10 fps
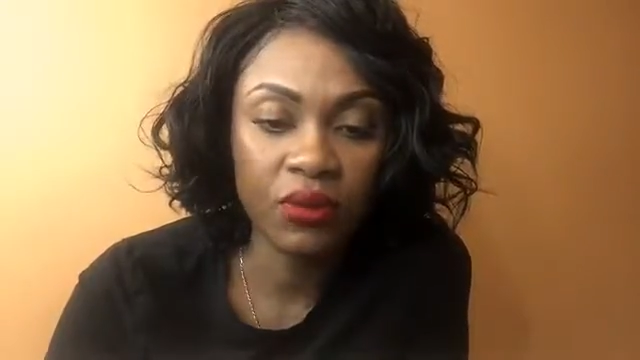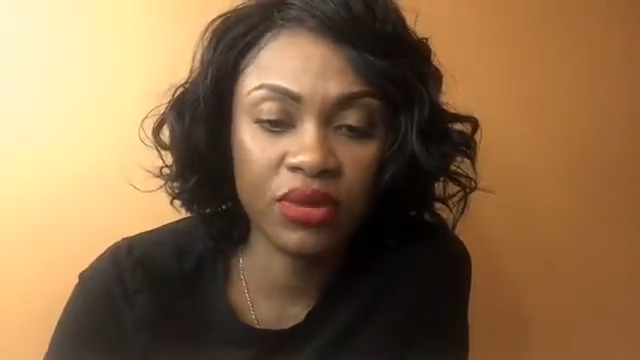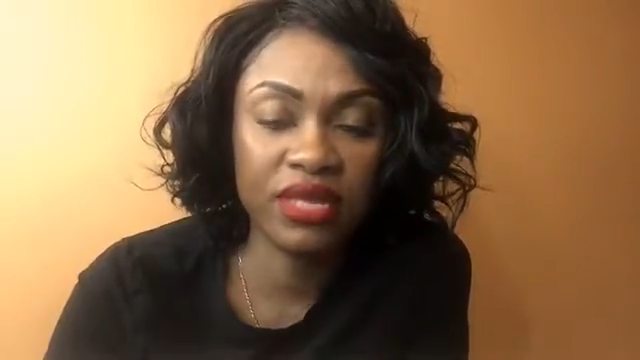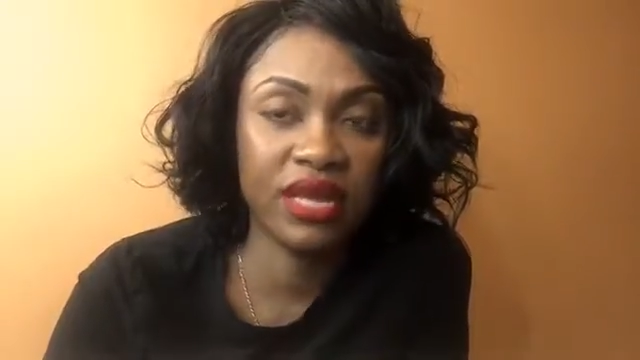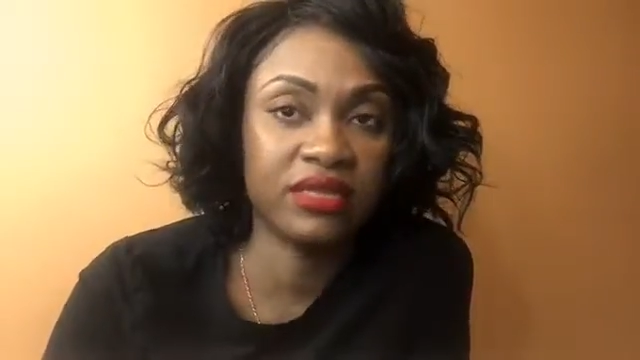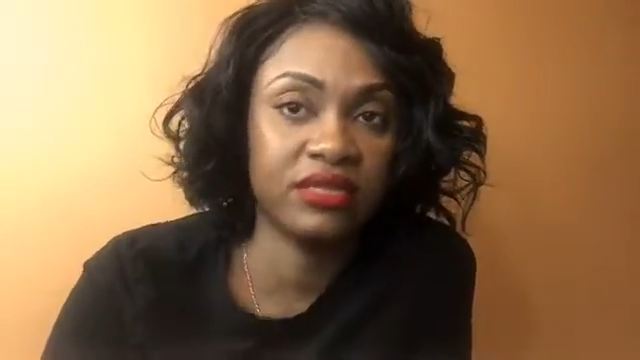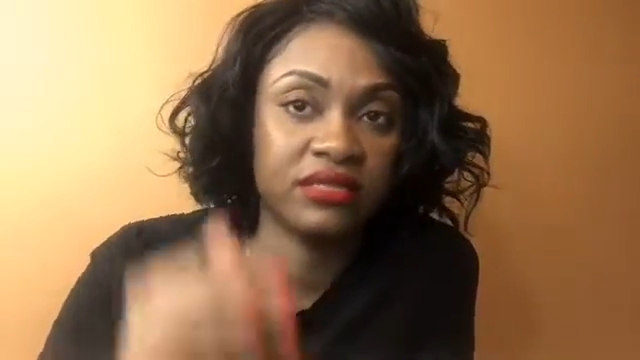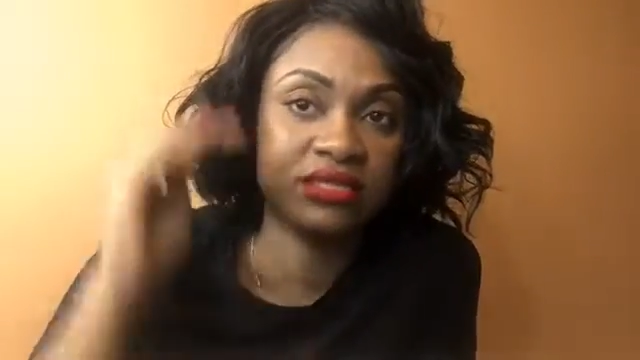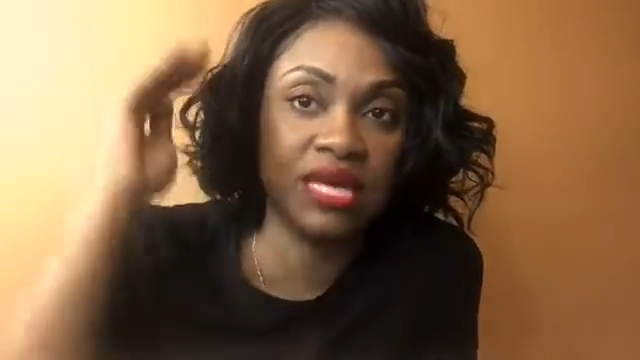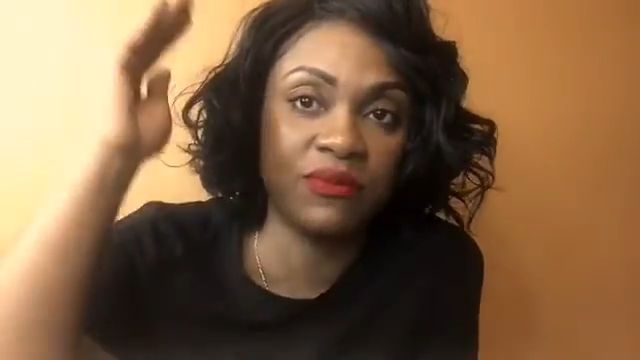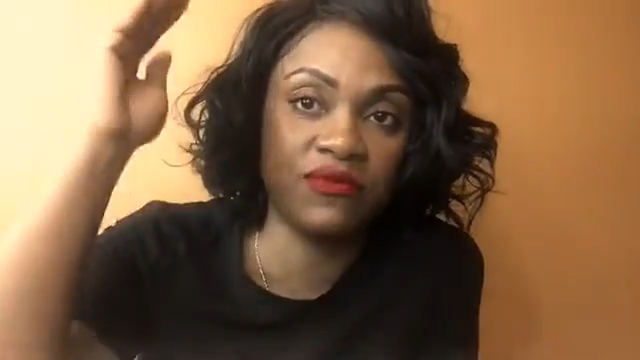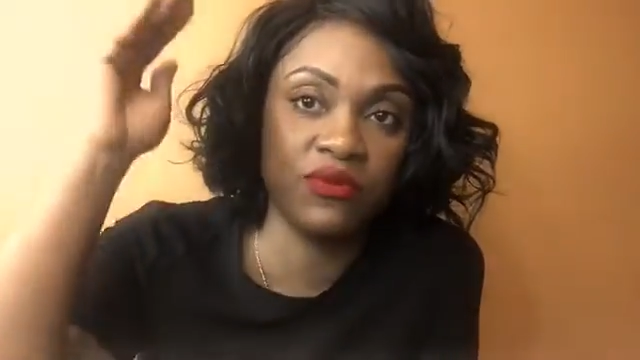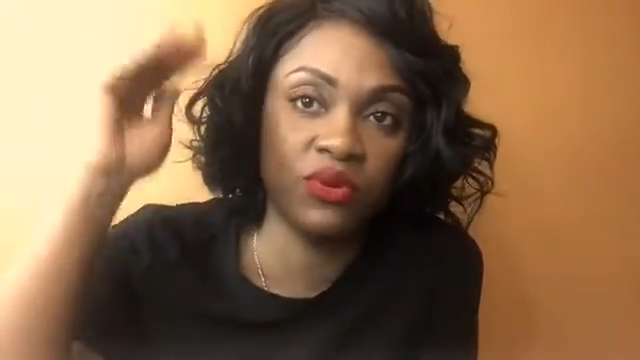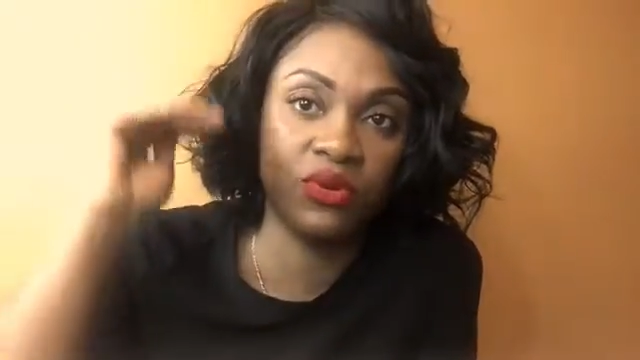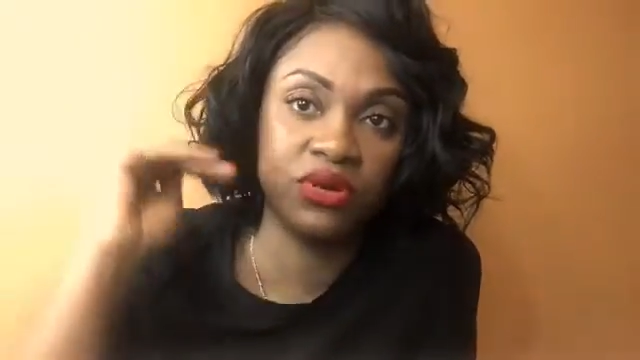where they had the top
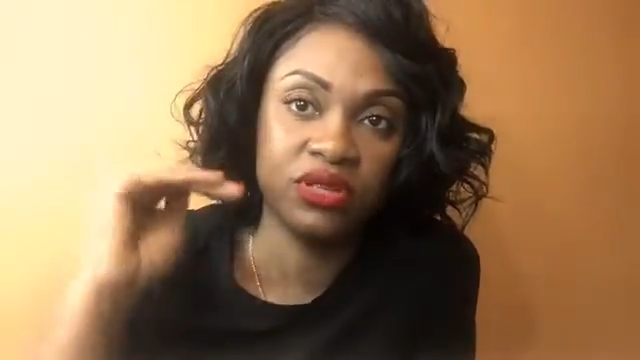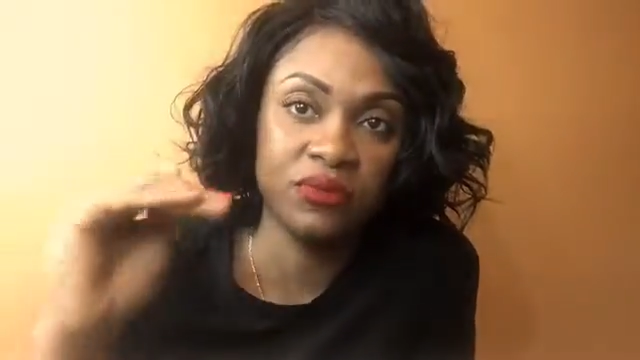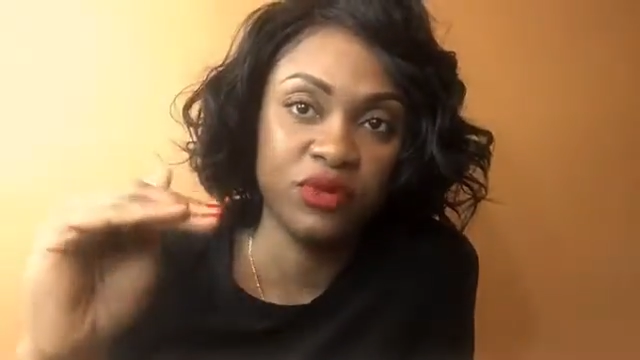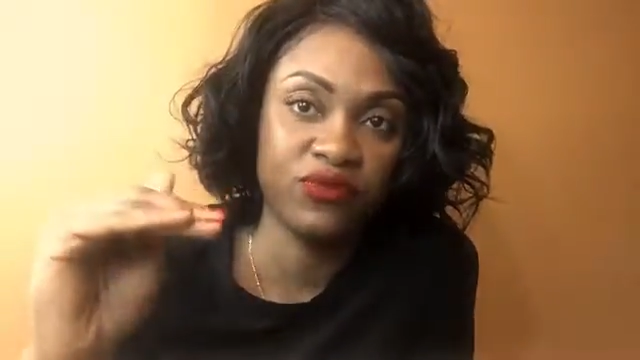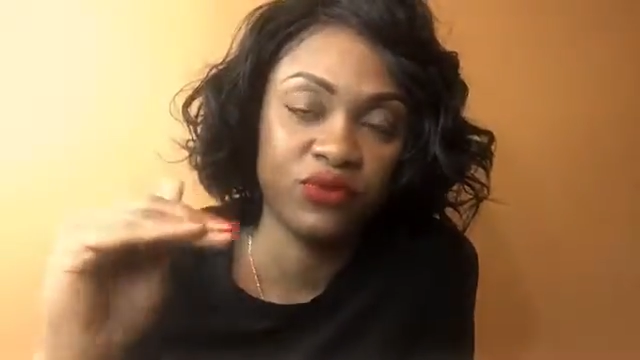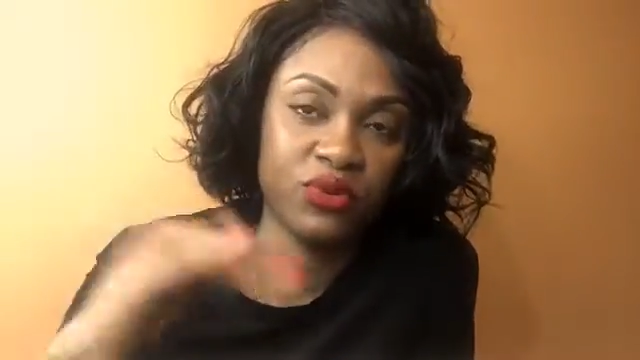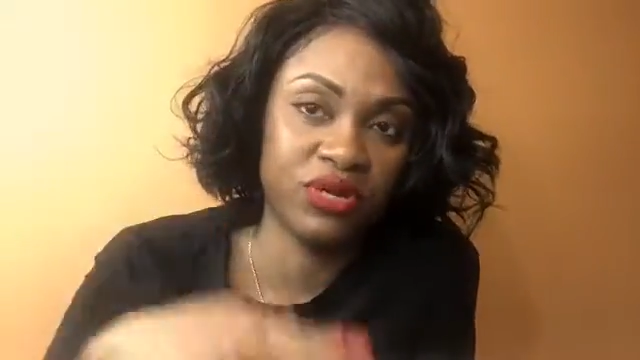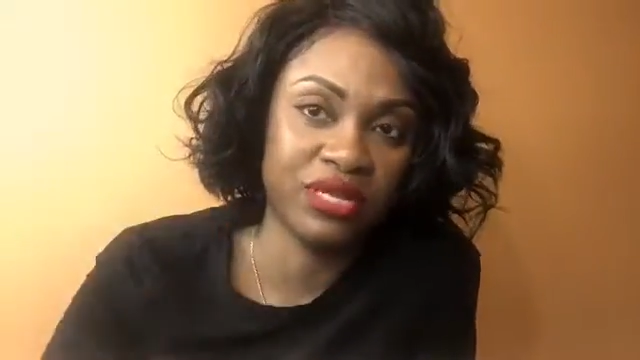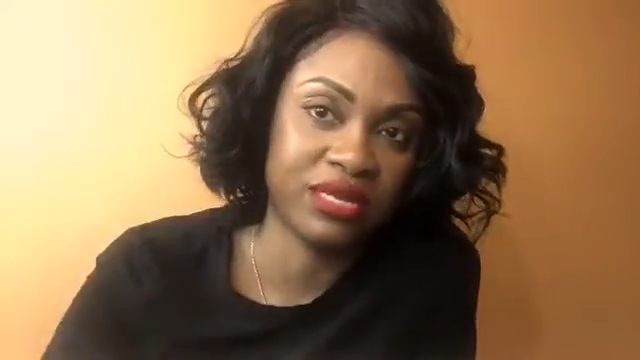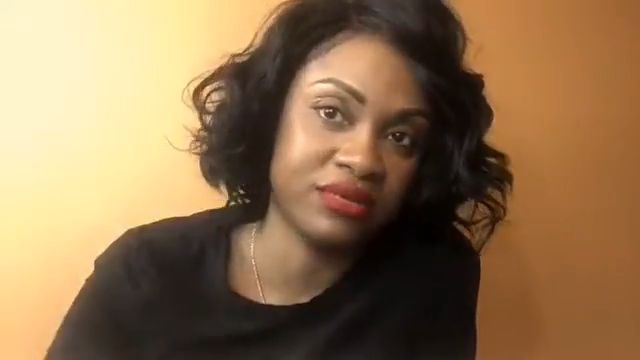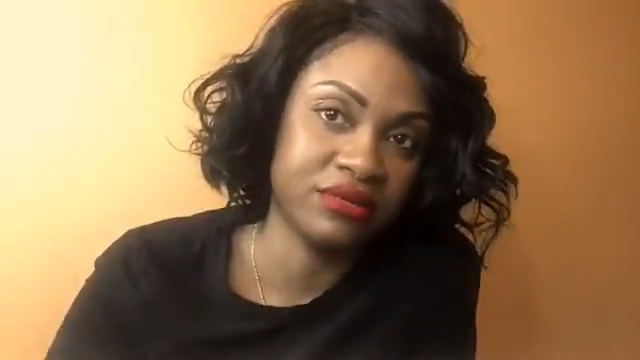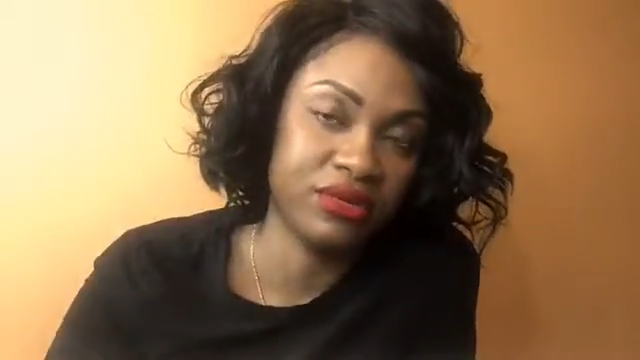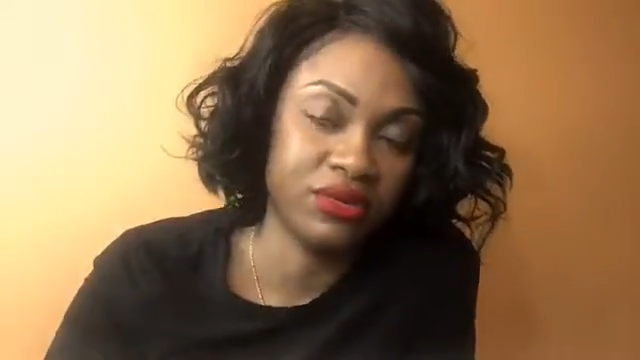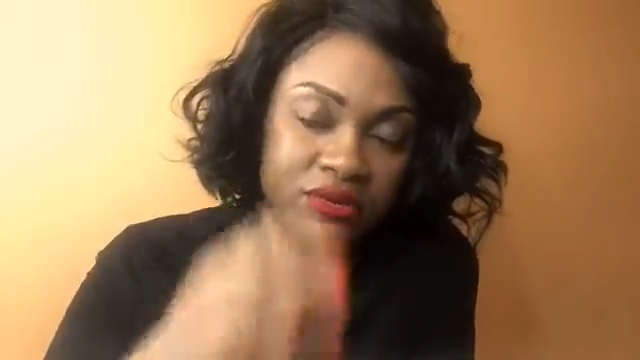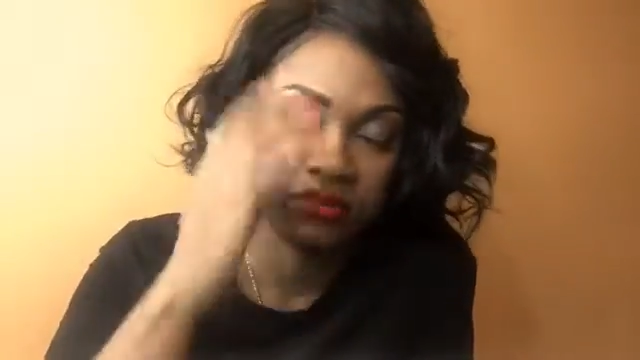floor, the middle floor, and like,
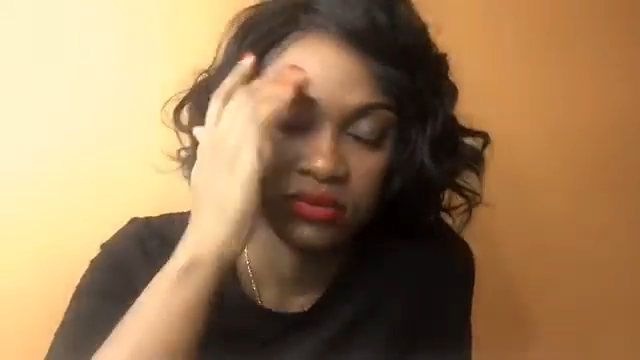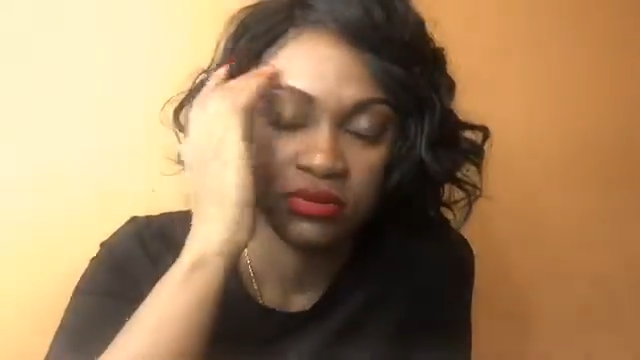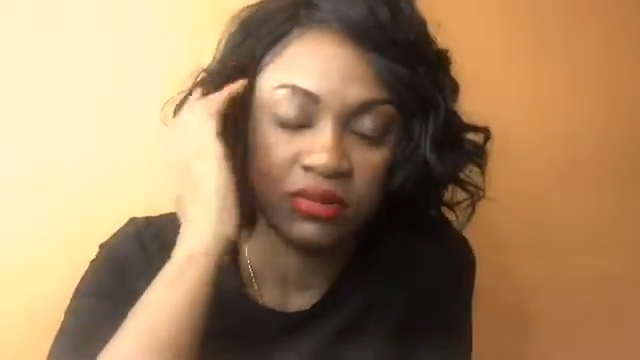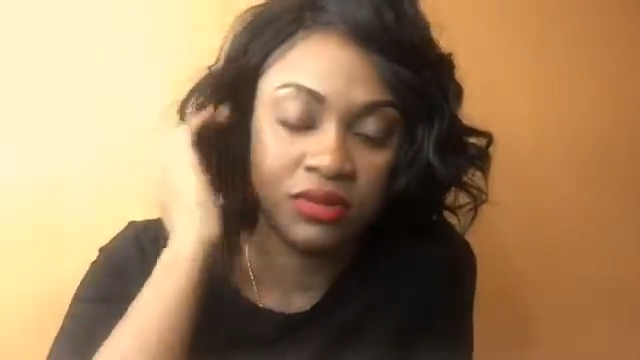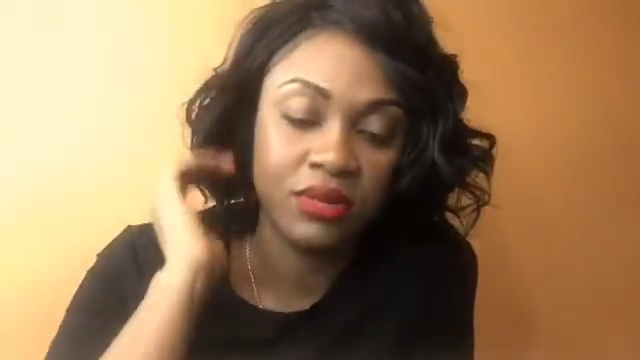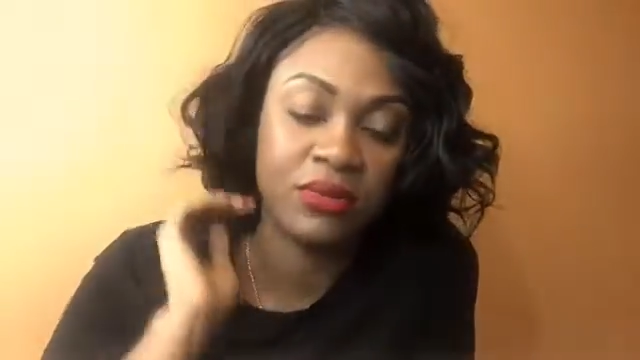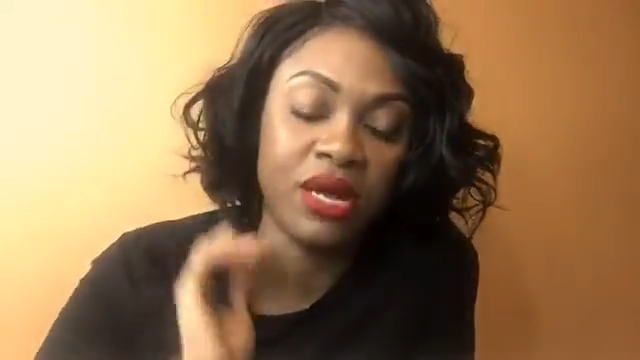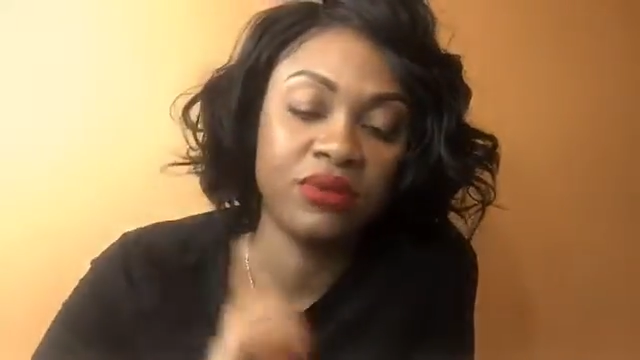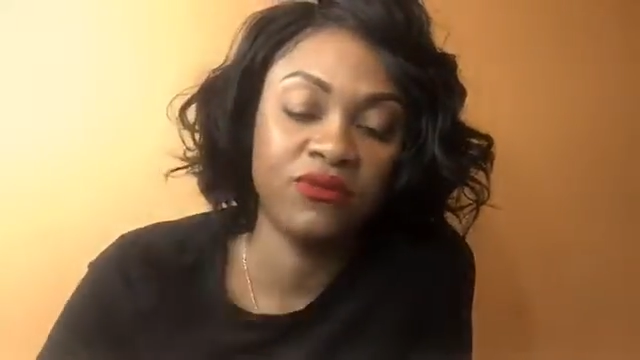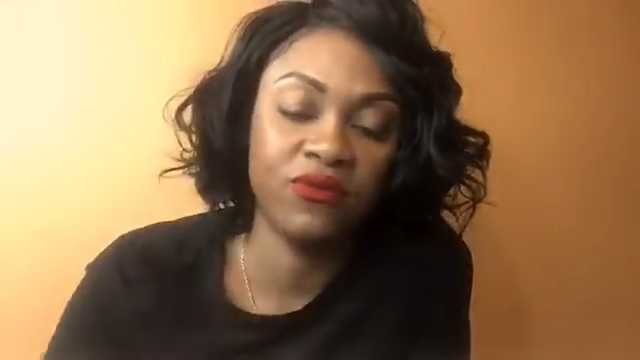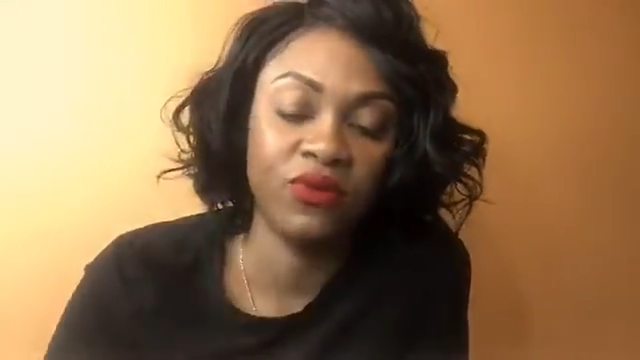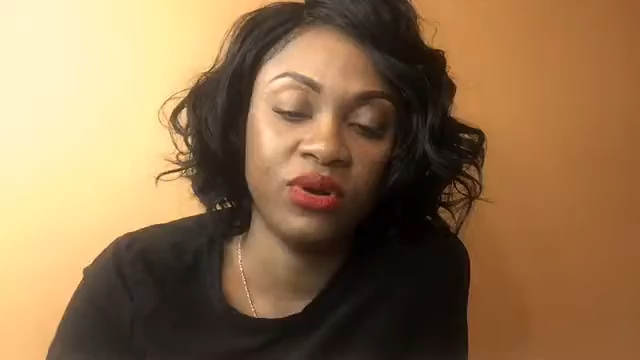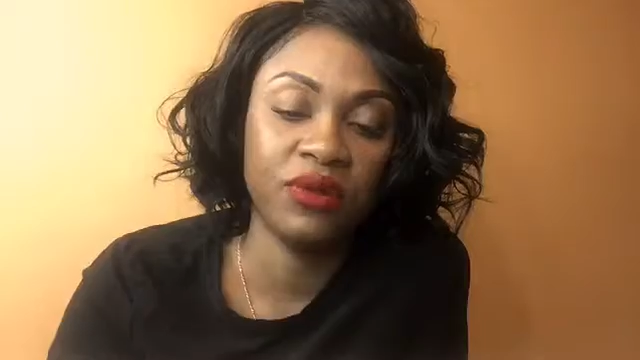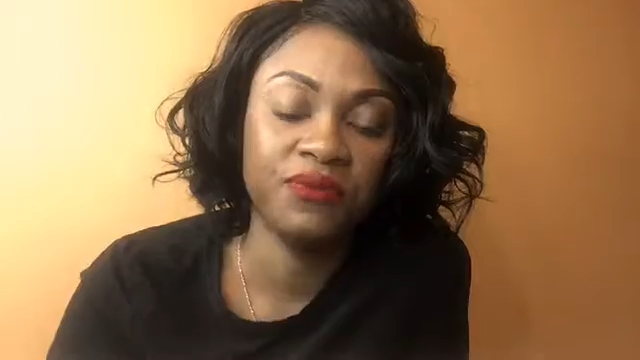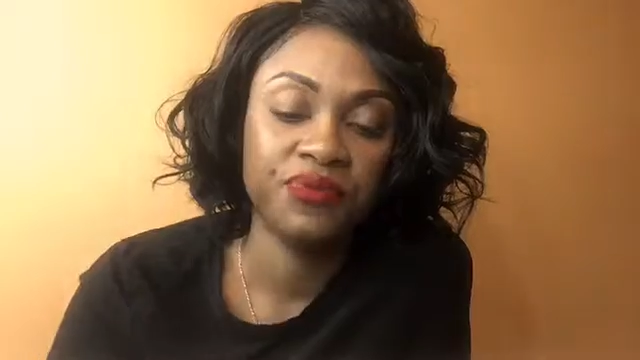a bottom
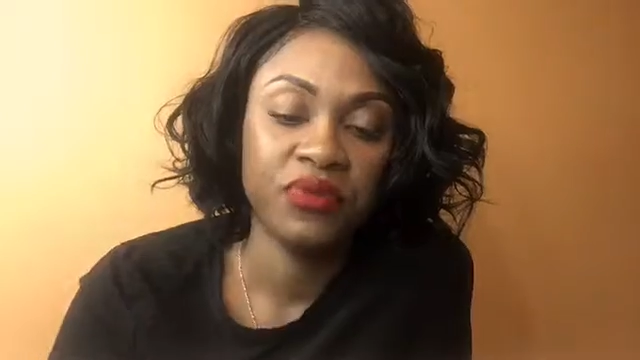floor.